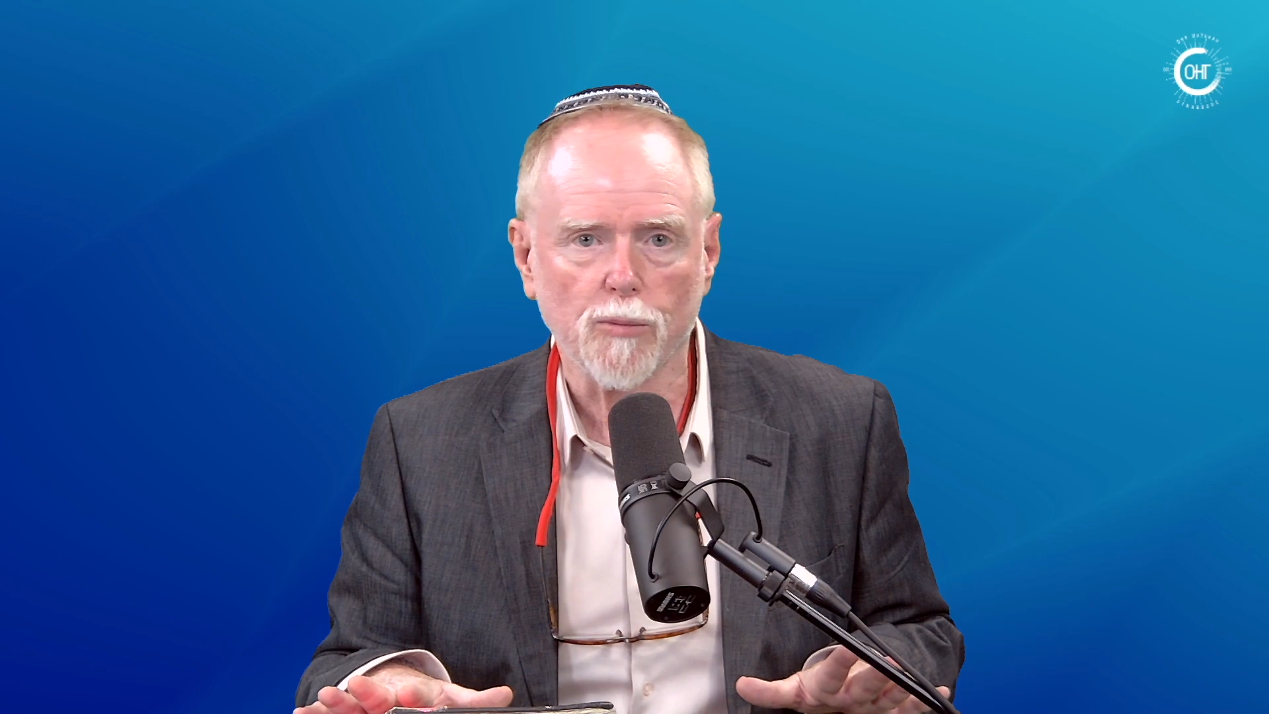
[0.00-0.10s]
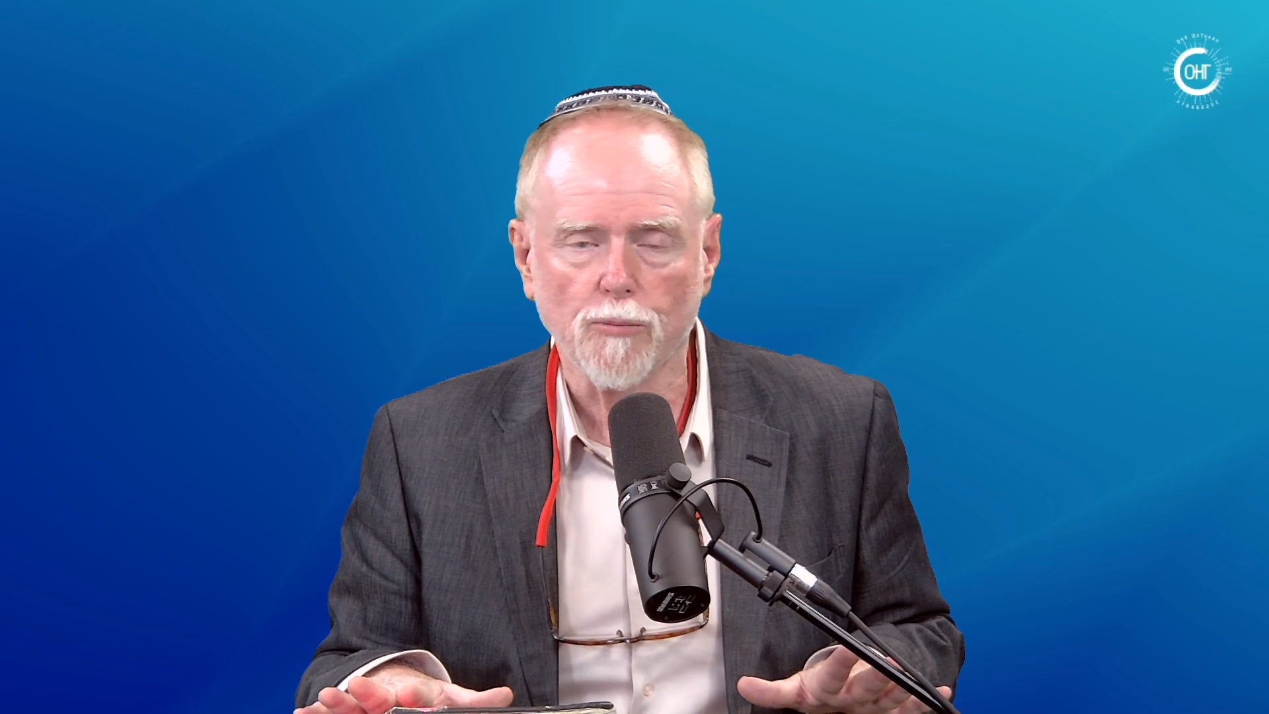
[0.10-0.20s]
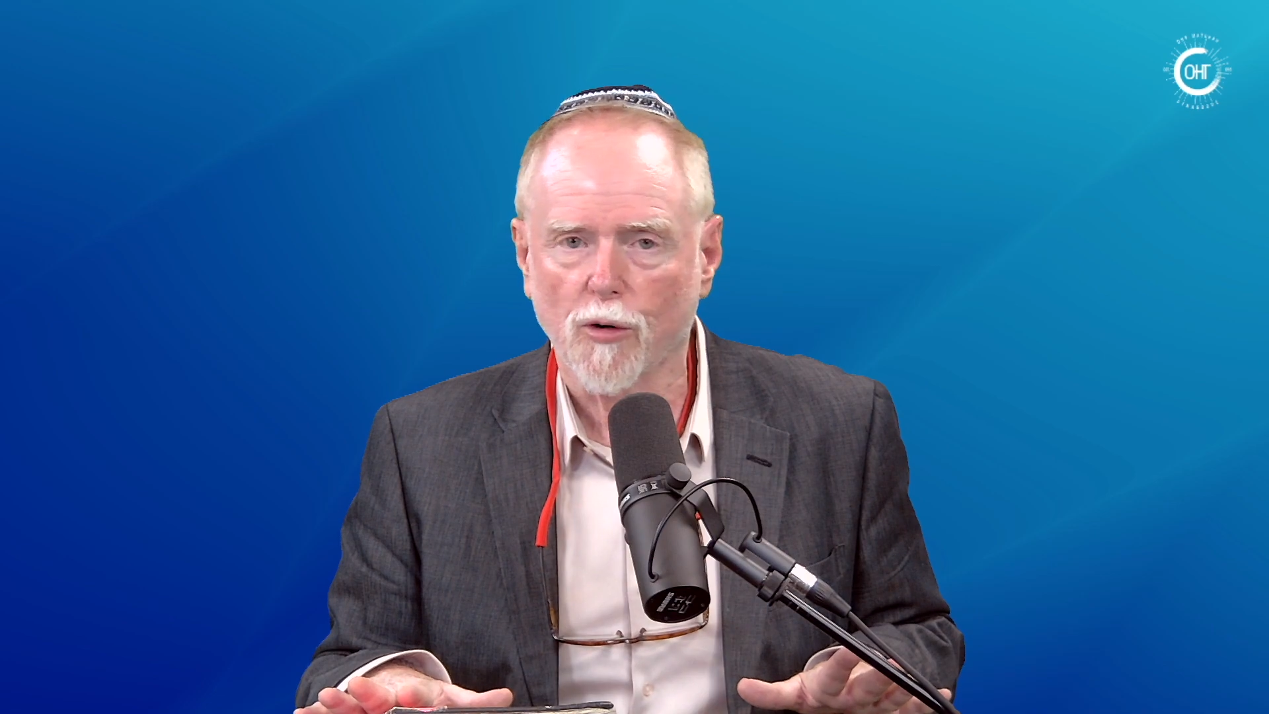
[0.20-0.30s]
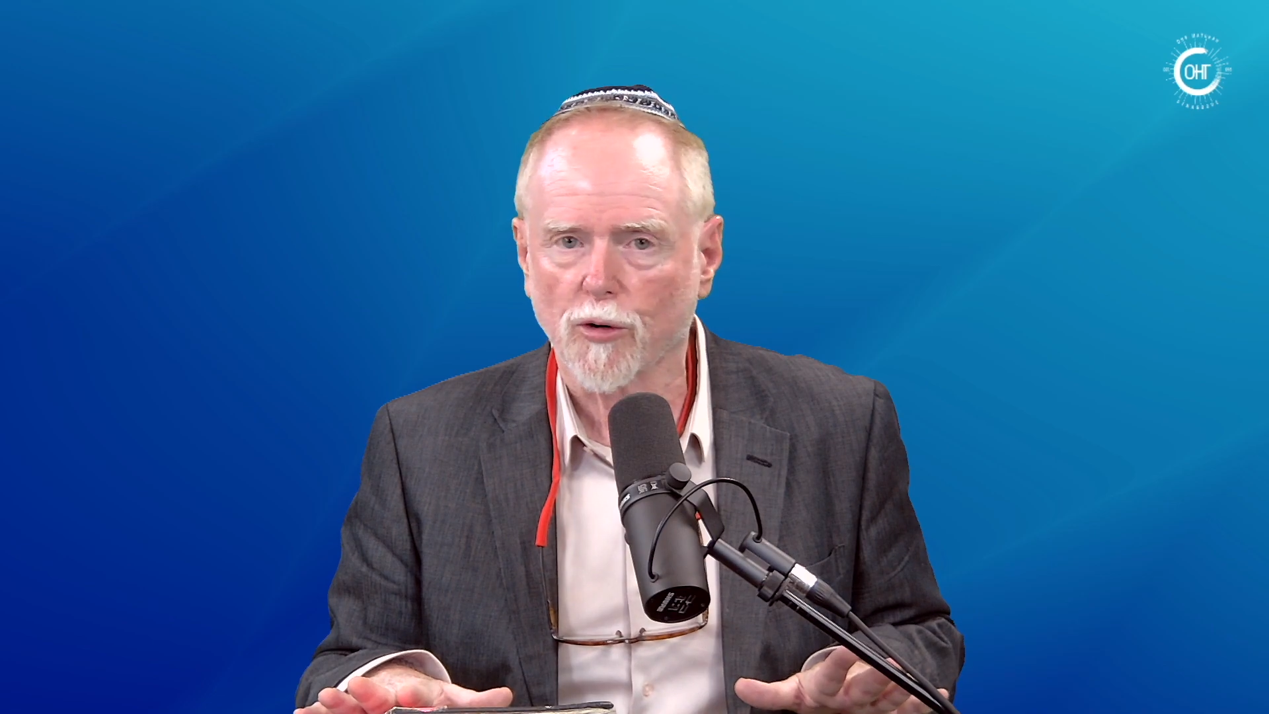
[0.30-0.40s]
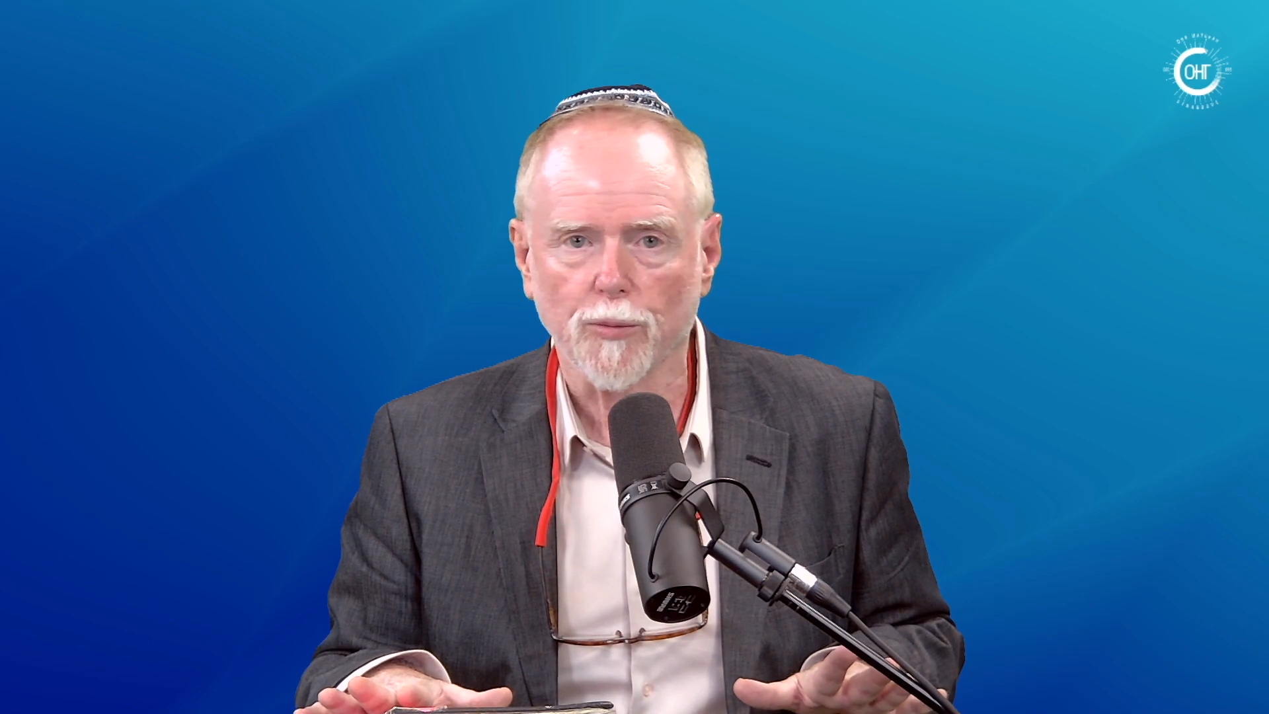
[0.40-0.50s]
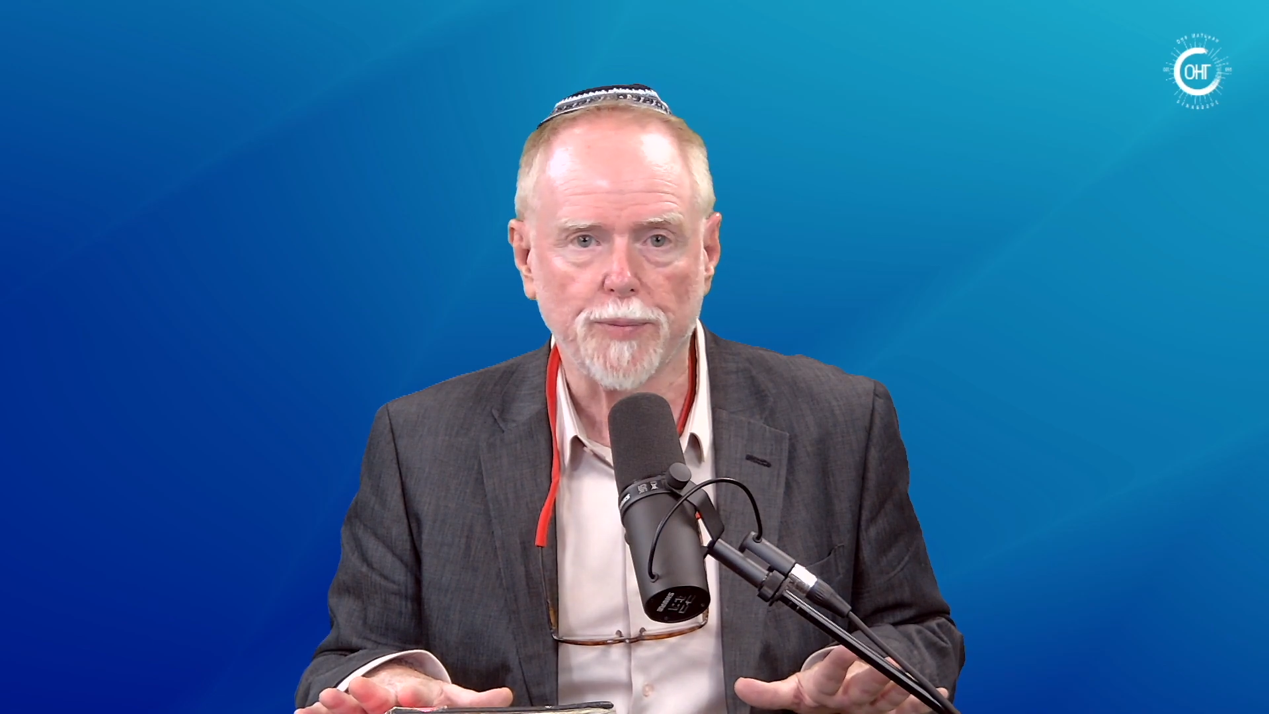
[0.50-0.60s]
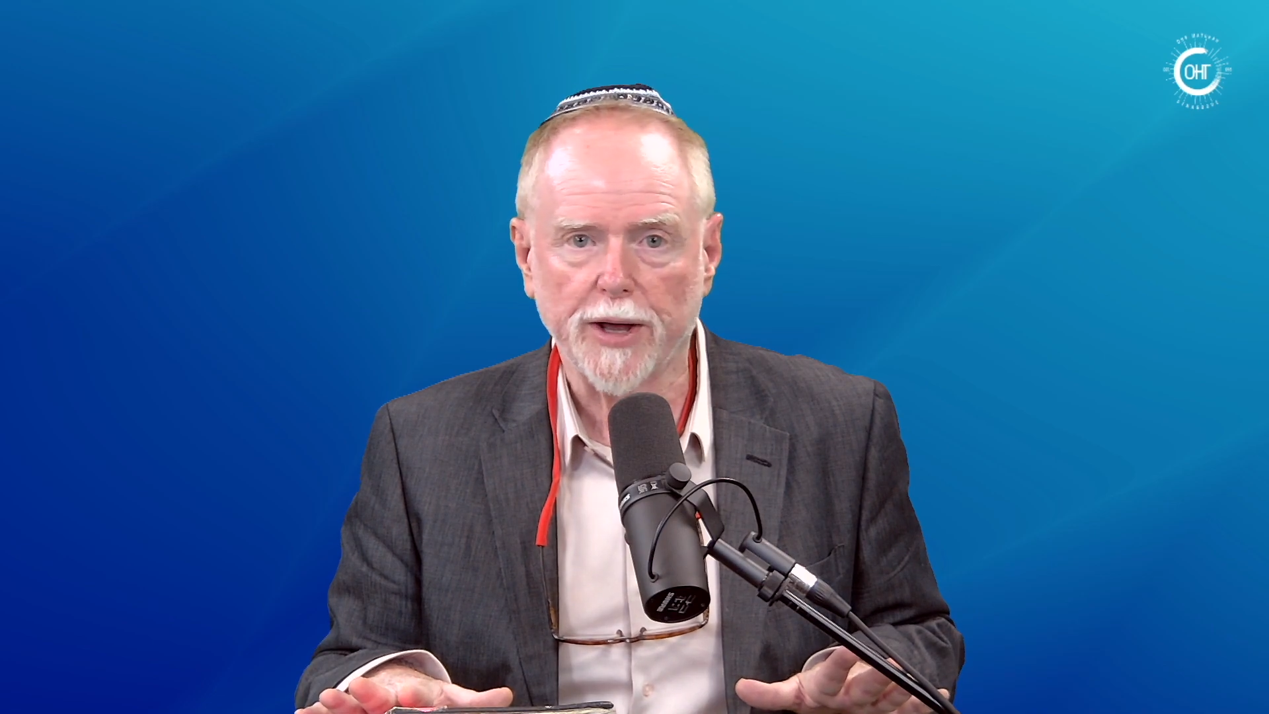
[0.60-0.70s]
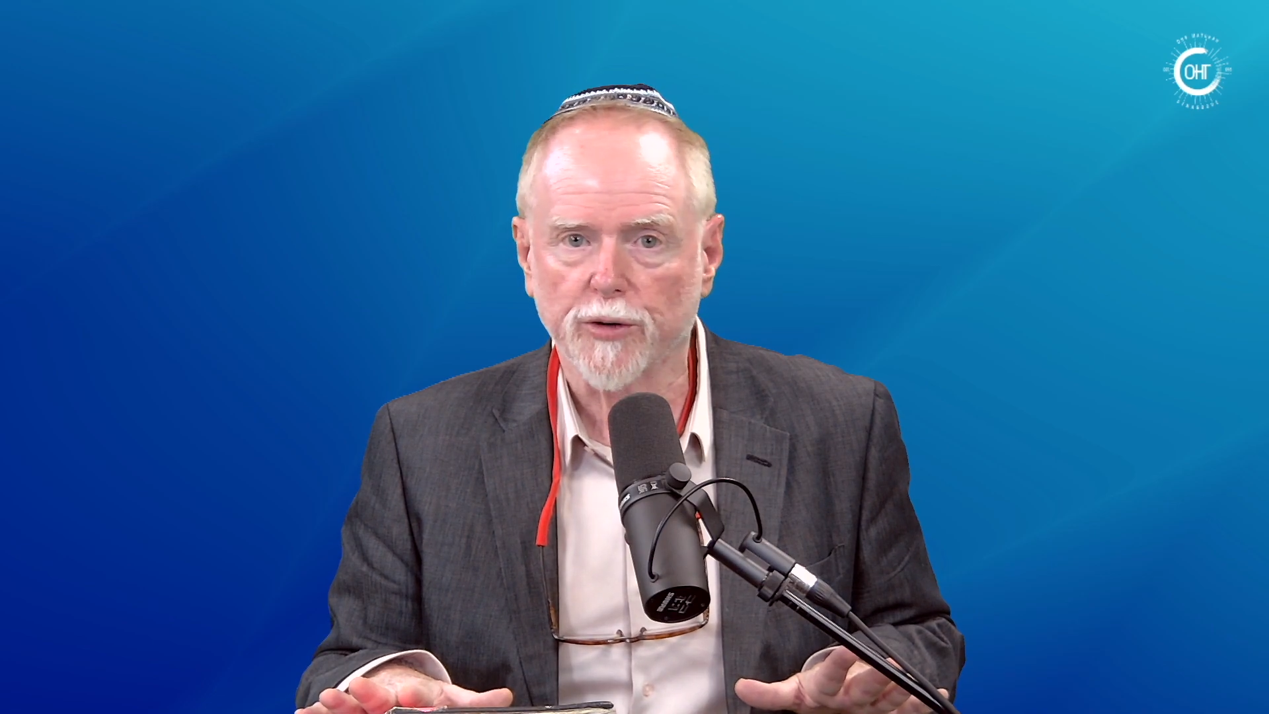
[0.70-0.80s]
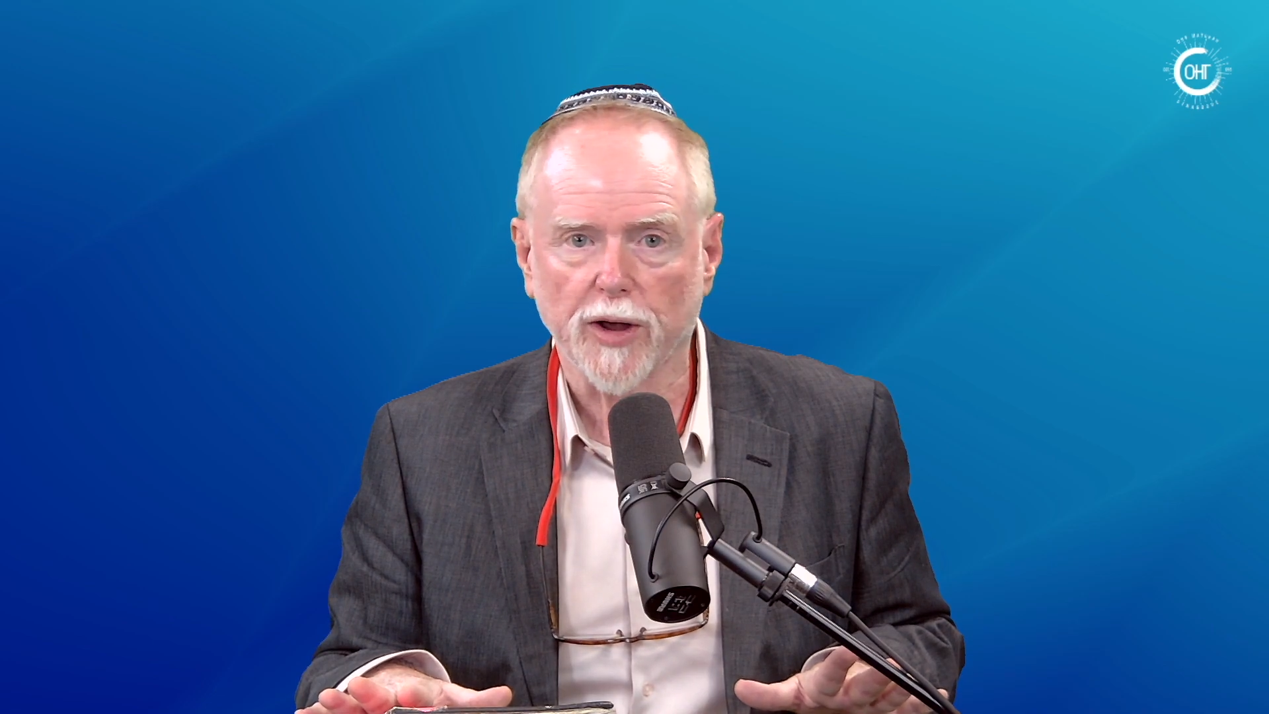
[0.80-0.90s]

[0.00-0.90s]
moral better